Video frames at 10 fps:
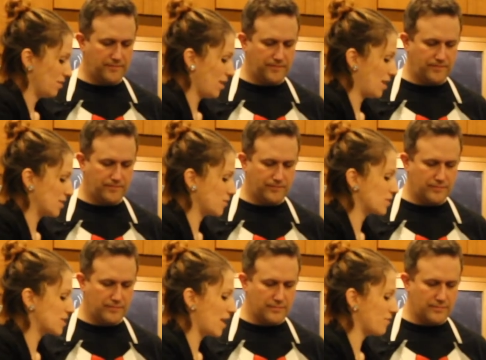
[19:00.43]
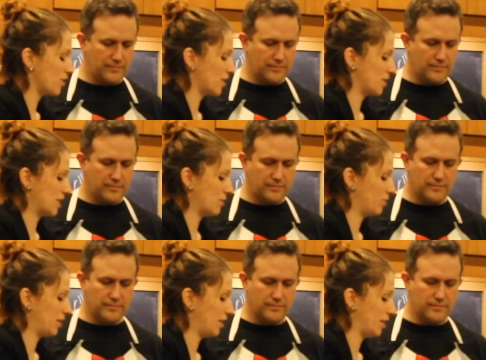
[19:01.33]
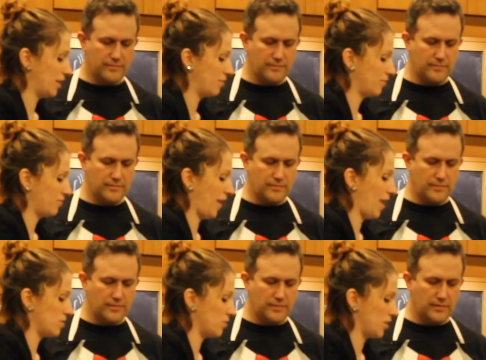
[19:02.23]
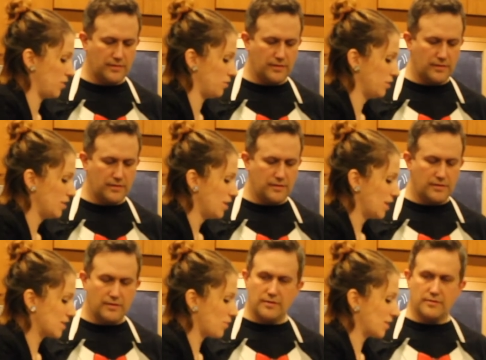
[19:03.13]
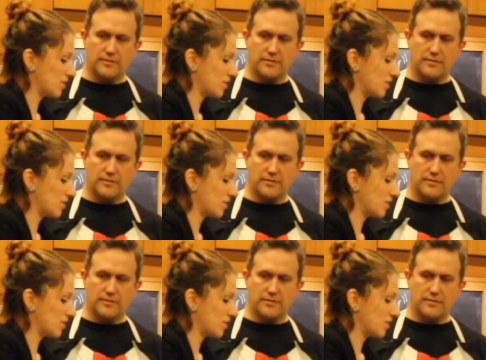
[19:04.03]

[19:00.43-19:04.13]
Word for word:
Speaker 1: Yeah, so it's never going to completely fail on you. That's why